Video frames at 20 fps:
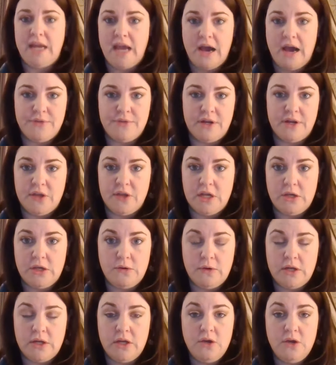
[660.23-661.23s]
out there that you
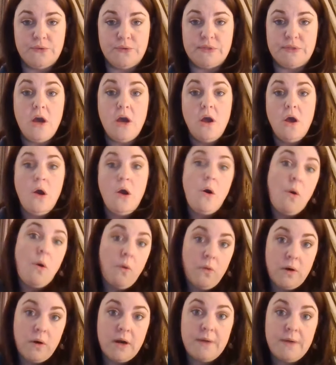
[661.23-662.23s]
can use.
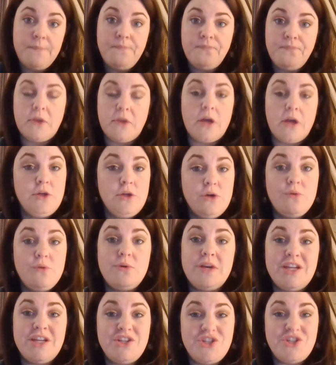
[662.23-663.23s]
Or you
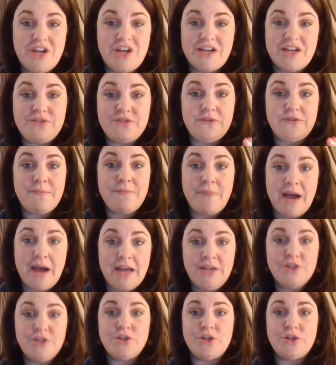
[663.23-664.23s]
can just
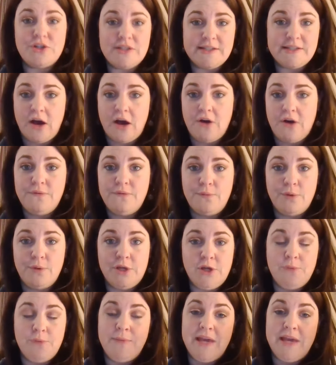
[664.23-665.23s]
remind yourself when
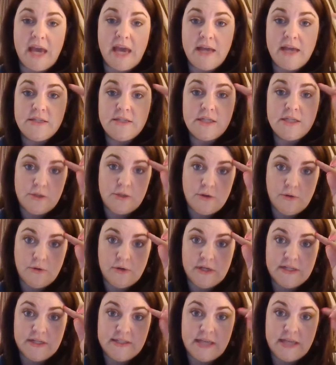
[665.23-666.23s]
you begin to
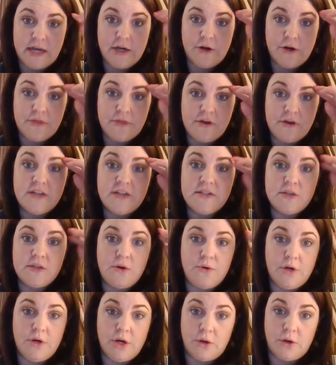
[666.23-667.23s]
notice that your thoughts
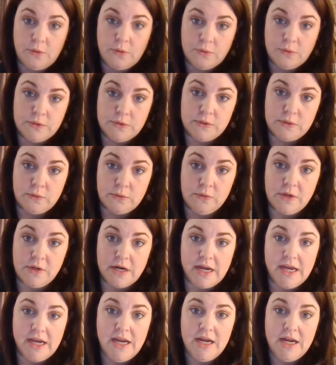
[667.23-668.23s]
go to your old
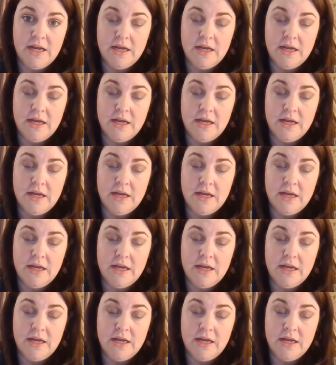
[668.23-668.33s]
story,